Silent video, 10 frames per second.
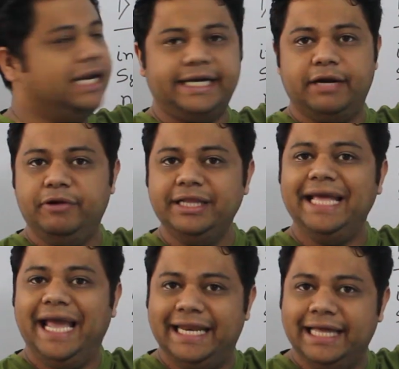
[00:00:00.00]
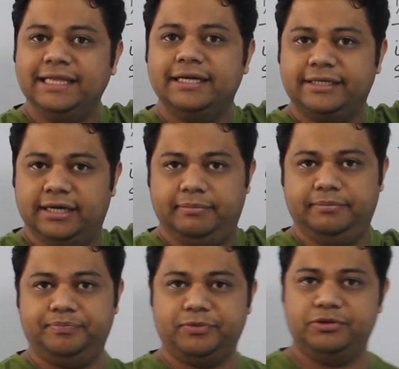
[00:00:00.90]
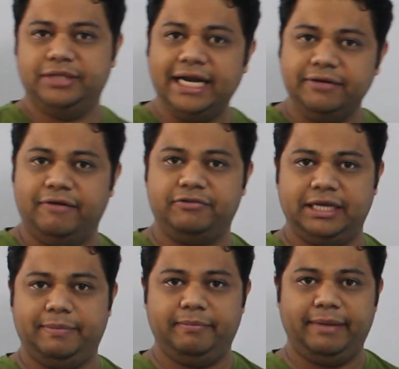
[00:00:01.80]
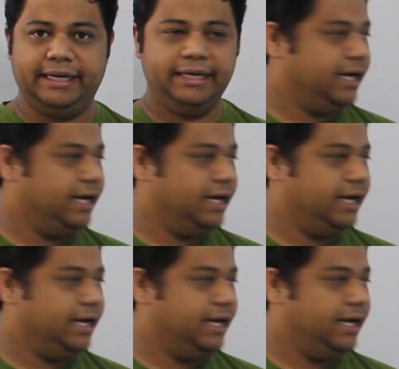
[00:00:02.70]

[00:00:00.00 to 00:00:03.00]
related with nth term. So that we have to keep in mind.